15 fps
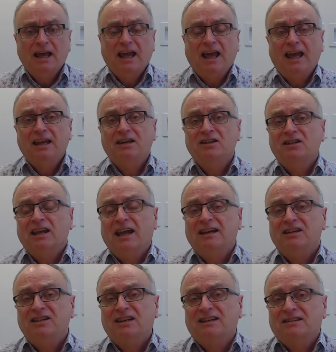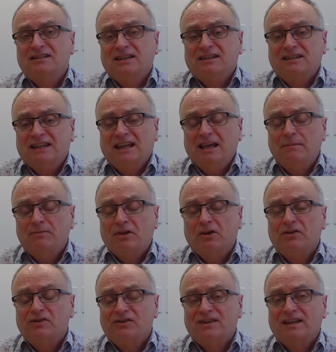and to keep
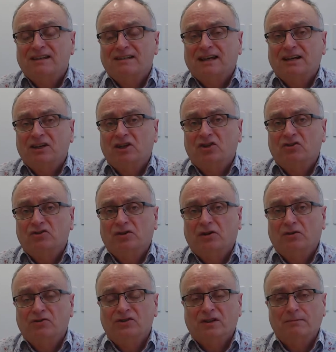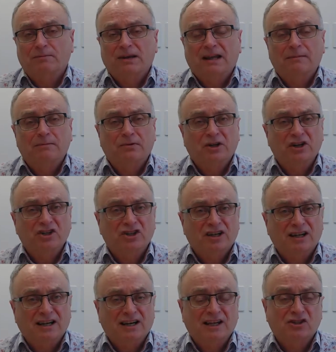those things under control. So blood pressure,
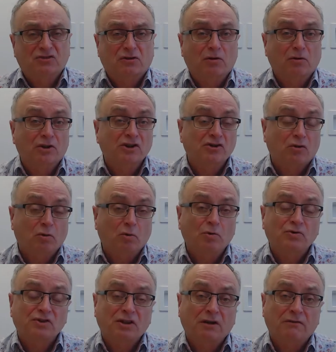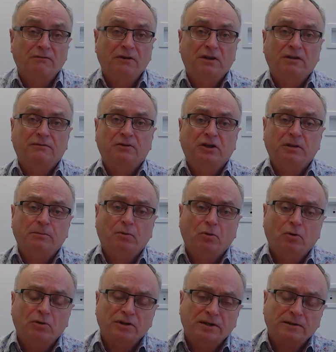cholesterol is also very, very
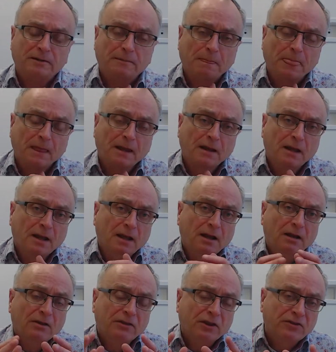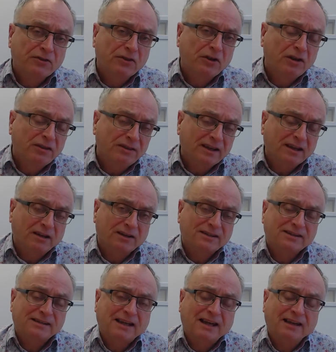important. The third thing I'd
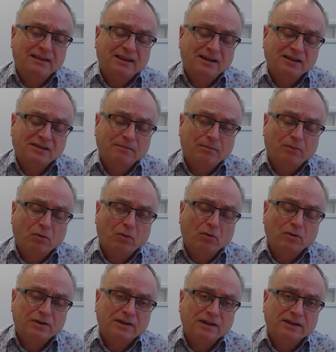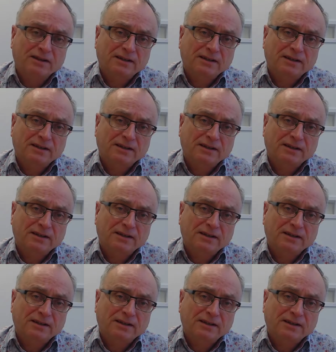say that is important